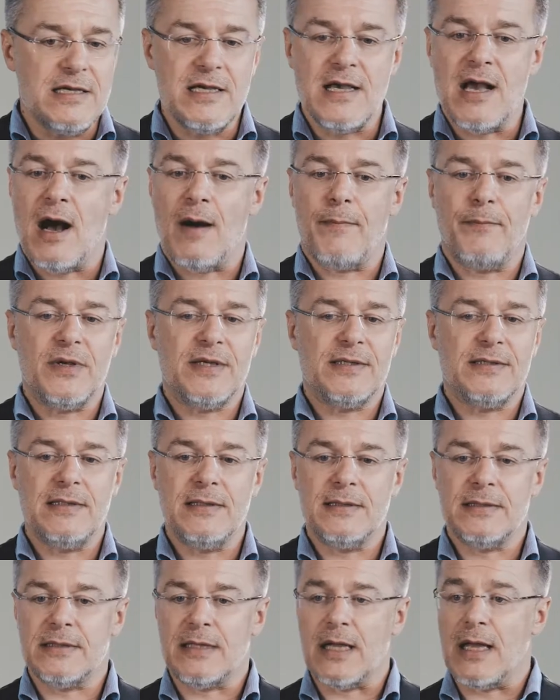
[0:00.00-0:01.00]
ERP
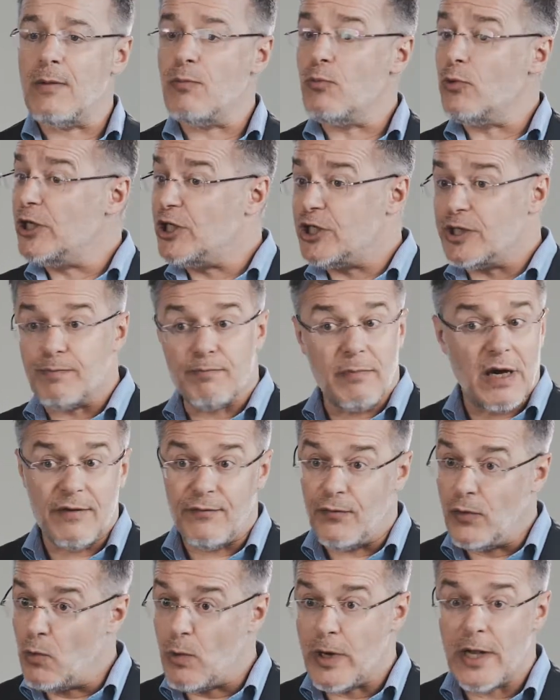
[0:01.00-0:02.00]
systems, which, by
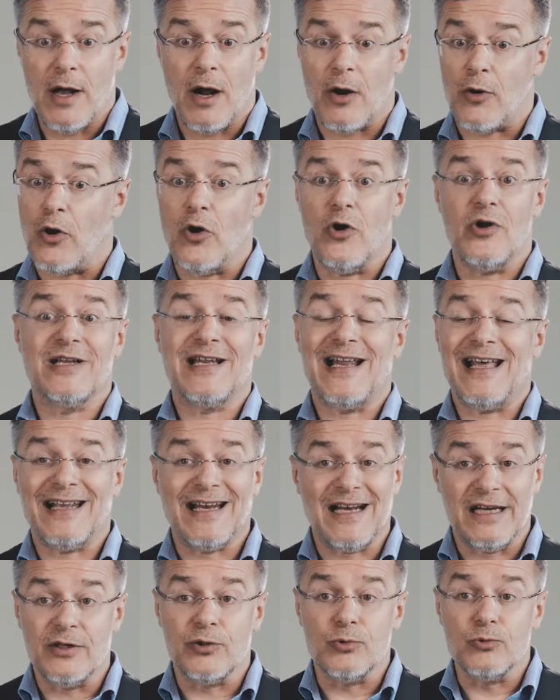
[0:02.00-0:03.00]
the way, are
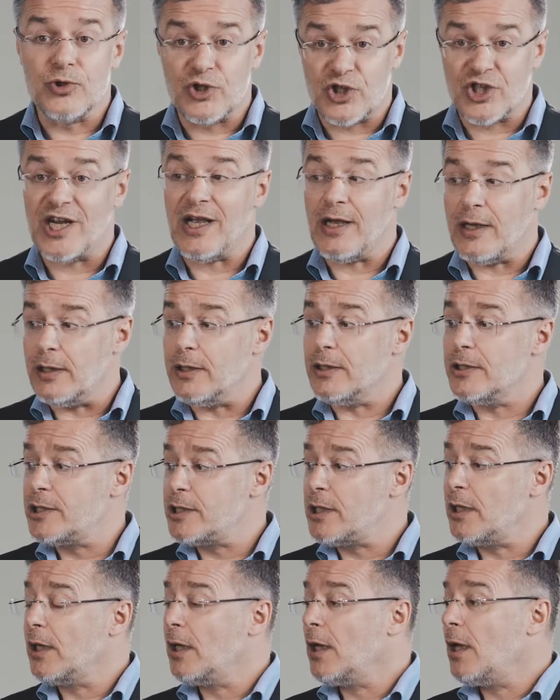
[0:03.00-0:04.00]
unlikely to
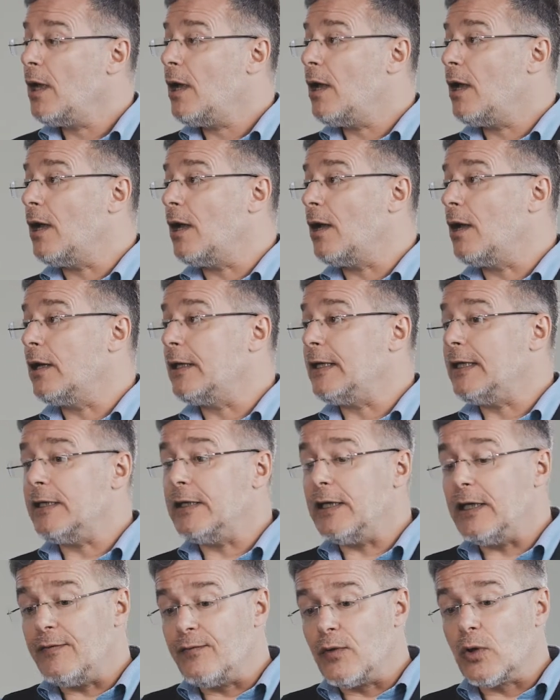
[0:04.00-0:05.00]
change
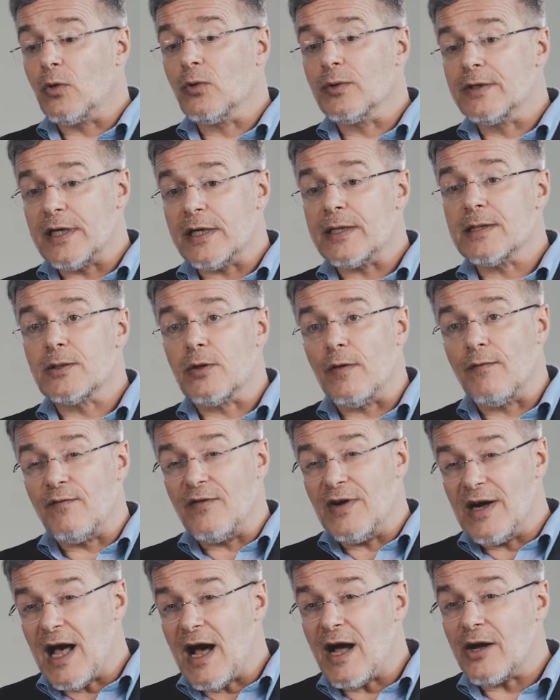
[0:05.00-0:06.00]
in the context
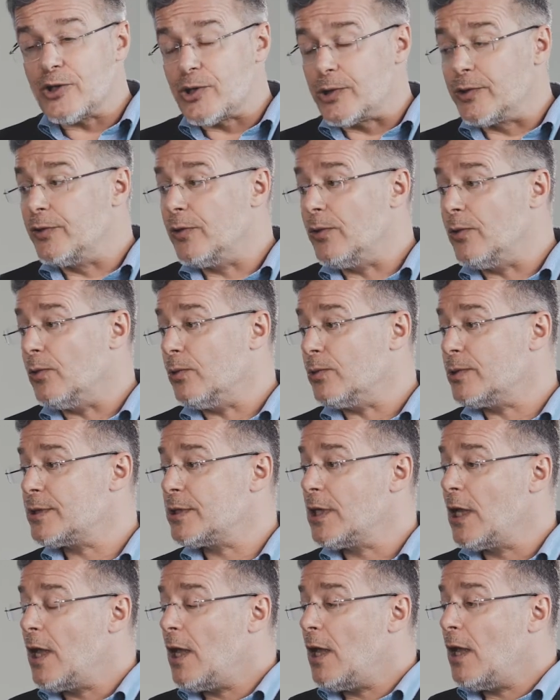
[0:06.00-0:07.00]
of larger
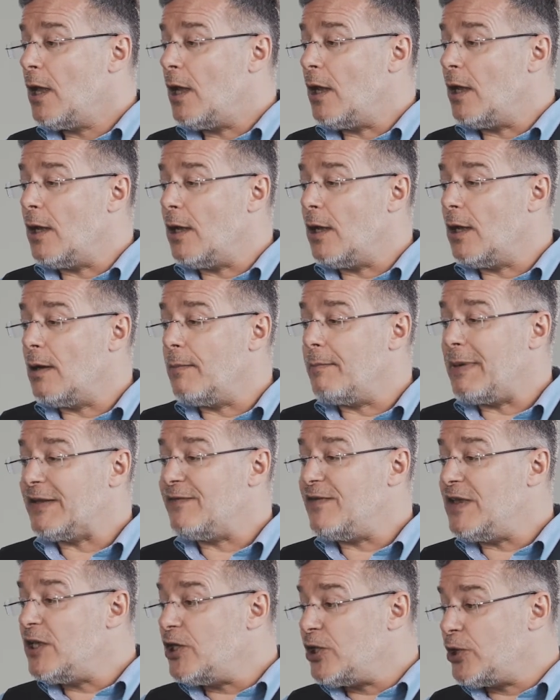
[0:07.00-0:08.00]
nodes.
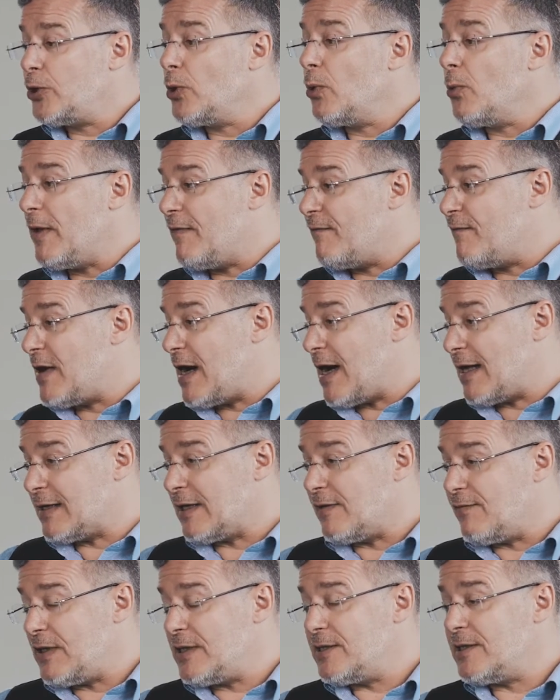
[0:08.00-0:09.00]
But the issue with that,
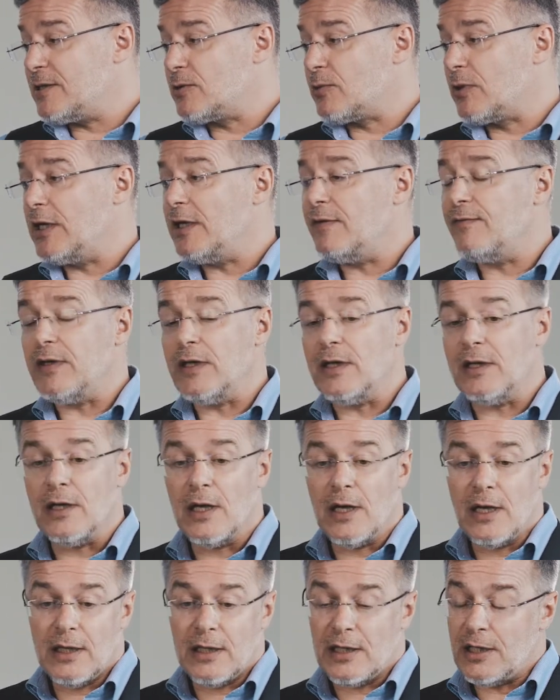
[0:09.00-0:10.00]
and this is
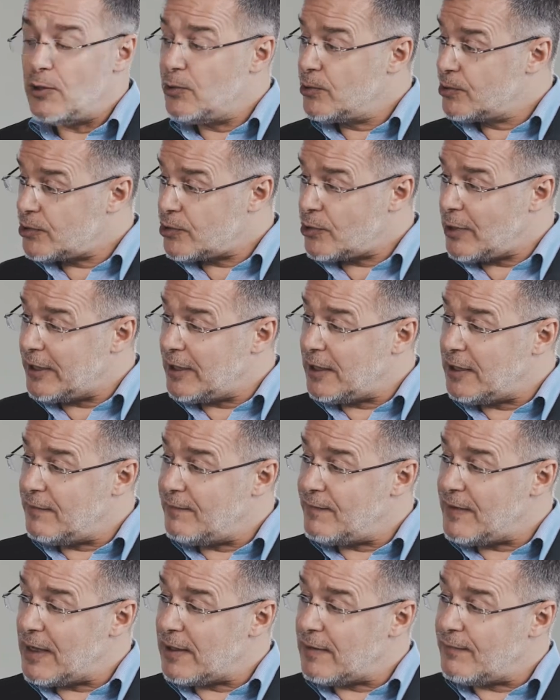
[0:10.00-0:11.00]
really illustrated
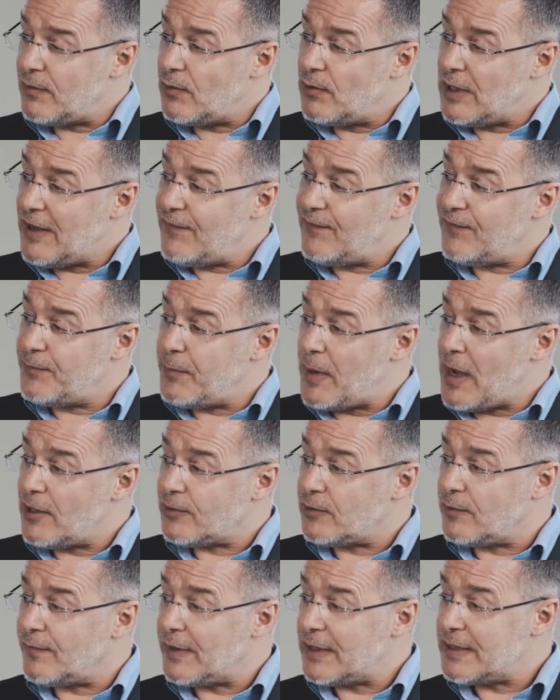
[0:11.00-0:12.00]
in the left
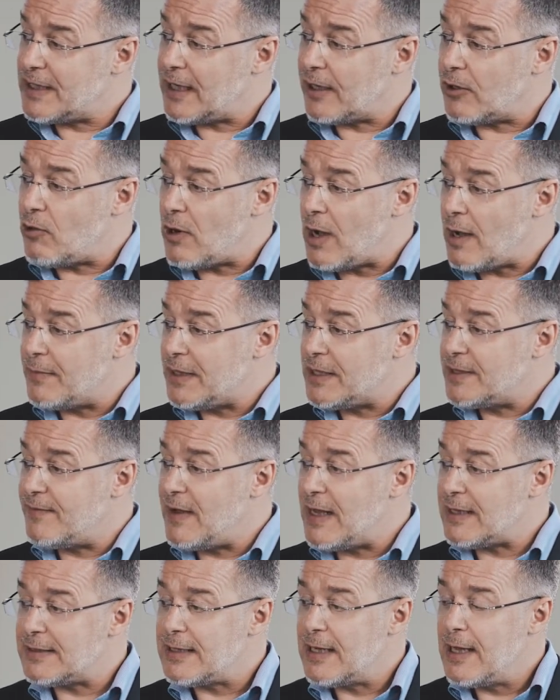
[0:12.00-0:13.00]
part of that diagram, is
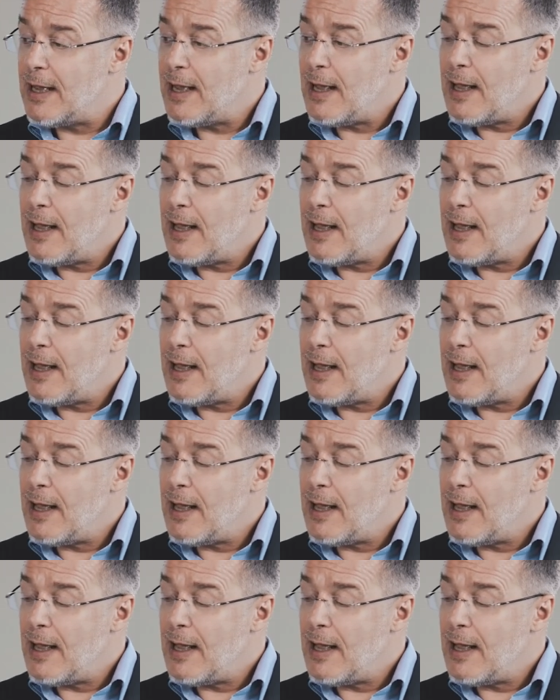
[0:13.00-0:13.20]
that